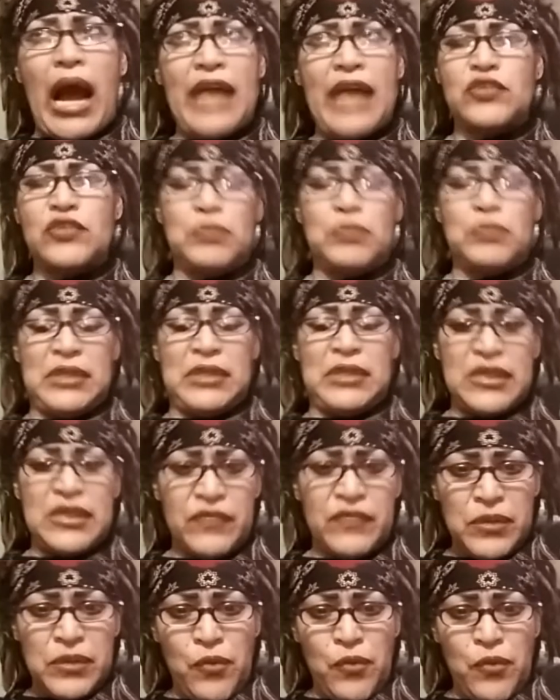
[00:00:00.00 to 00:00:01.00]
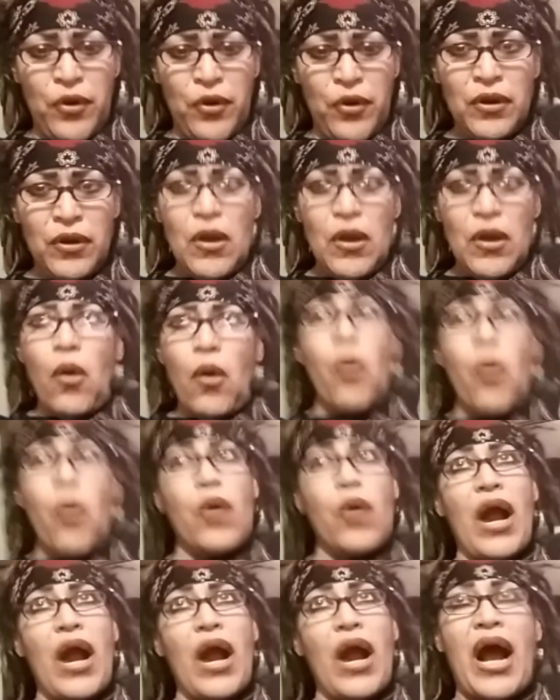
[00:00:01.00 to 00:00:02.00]
I don't believe anymore?
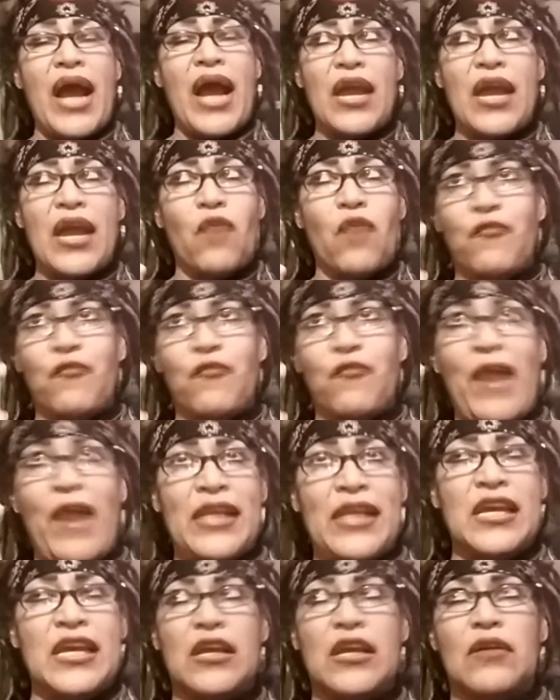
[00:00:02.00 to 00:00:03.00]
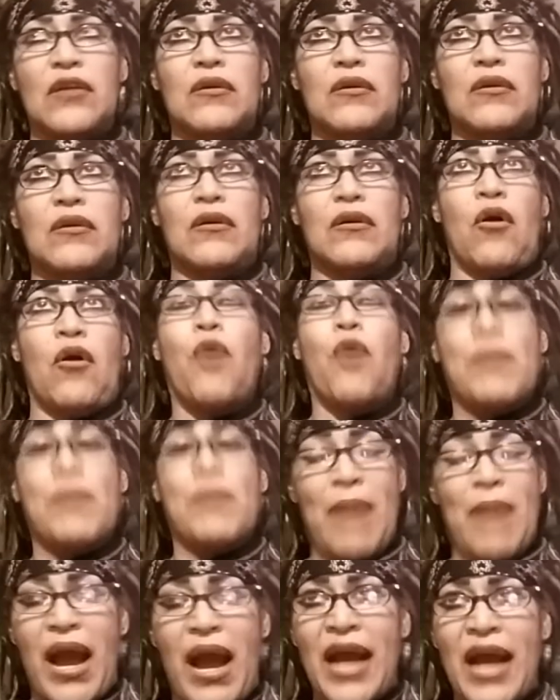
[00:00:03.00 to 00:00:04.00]
Or I finally open
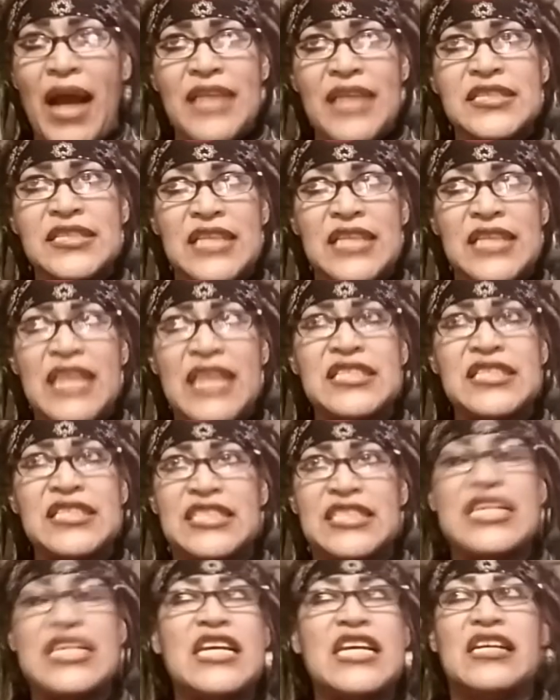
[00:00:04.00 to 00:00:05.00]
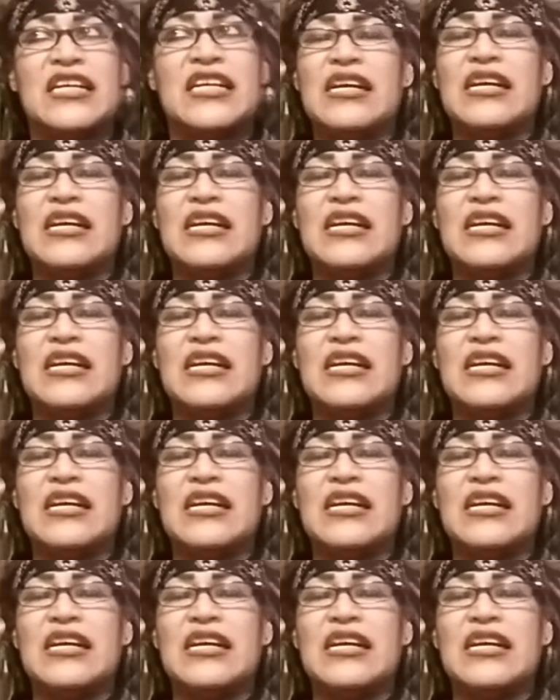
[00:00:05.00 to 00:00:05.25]
my eyes and see